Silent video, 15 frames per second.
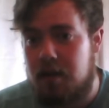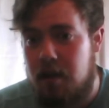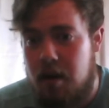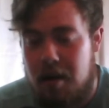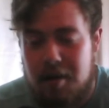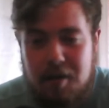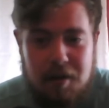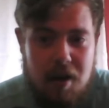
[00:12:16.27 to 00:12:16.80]

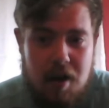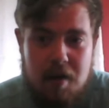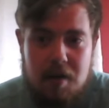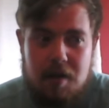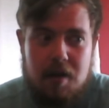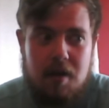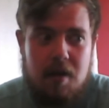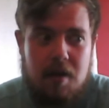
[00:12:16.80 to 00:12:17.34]

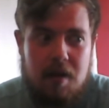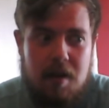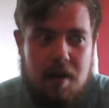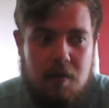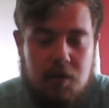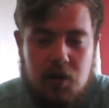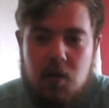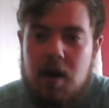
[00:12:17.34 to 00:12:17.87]
It
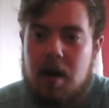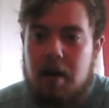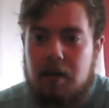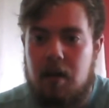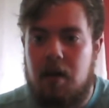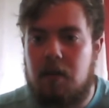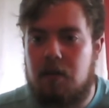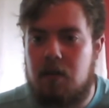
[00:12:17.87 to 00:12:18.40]
was quite
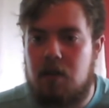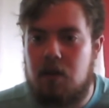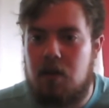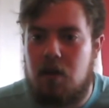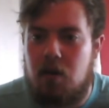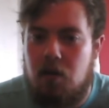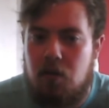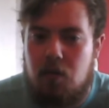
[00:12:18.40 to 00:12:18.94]
entertaining seeing
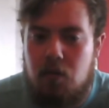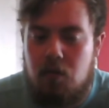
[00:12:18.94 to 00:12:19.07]
Leon